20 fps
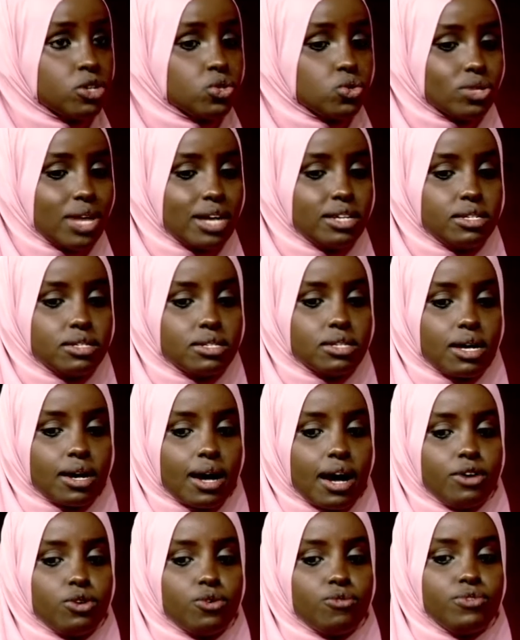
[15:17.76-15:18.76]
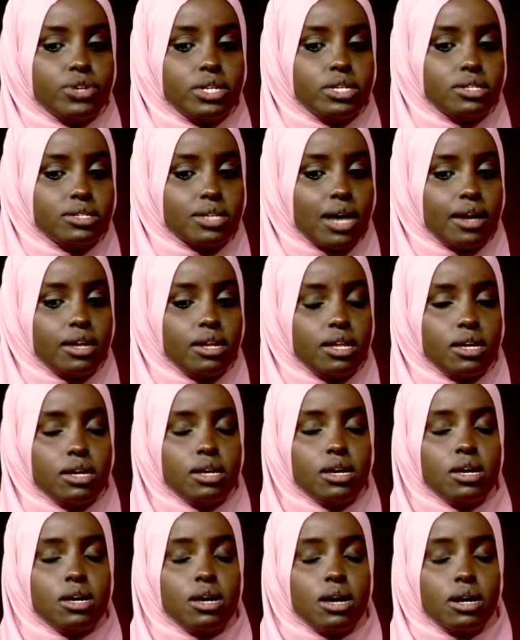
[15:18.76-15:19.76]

so that is the kind of redesigning